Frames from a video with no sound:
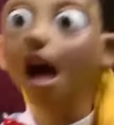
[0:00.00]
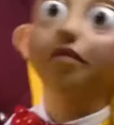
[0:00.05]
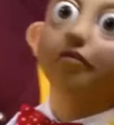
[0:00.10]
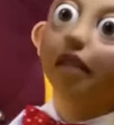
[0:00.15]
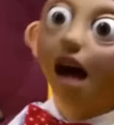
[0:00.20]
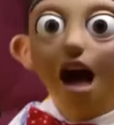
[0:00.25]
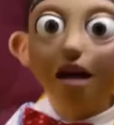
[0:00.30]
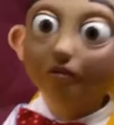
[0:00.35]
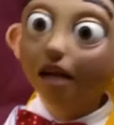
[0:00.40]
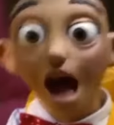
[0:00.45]
You
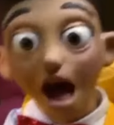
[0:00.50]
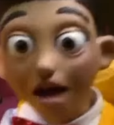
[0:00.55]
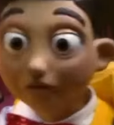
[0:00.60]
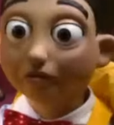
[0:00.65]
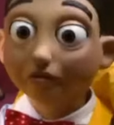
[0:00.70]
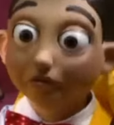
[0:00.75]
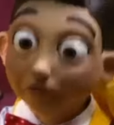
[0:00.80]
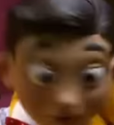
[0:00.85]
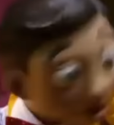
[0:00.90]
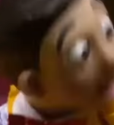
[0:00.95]
know what,
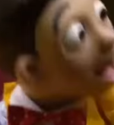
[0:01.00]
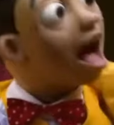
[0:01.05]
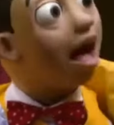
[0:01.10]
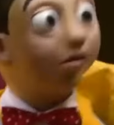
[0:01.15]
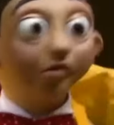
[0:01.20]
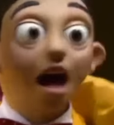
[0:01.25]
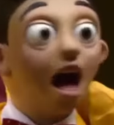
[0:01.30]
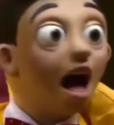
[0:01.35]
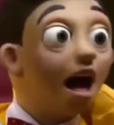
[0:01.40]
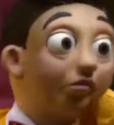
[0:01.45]
Mr.
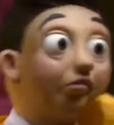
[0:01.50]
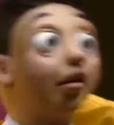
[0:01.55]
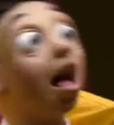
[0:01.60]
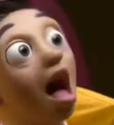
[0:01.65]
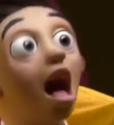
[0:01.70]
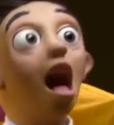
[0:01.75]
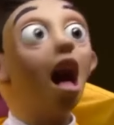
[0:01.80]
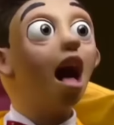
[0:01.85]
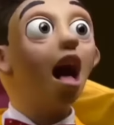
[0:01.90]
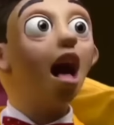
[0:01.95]
Mayor? I
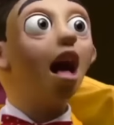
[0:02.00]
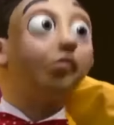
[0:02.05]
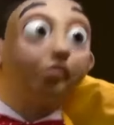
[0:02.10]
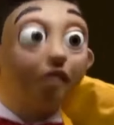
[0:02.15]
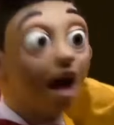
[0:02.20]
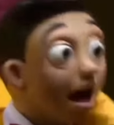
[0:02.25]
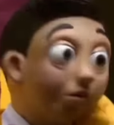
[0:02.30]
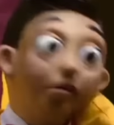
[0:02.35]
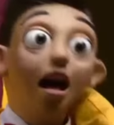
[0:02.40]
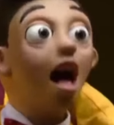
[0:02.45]
am
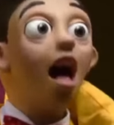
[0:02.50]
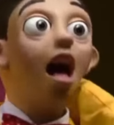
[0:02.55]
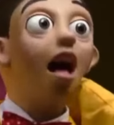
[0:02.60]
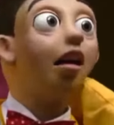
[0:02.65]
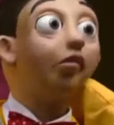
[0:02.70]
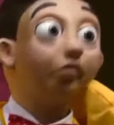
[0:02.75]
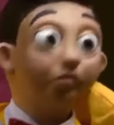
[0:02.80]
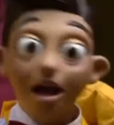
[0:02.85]
wide awake,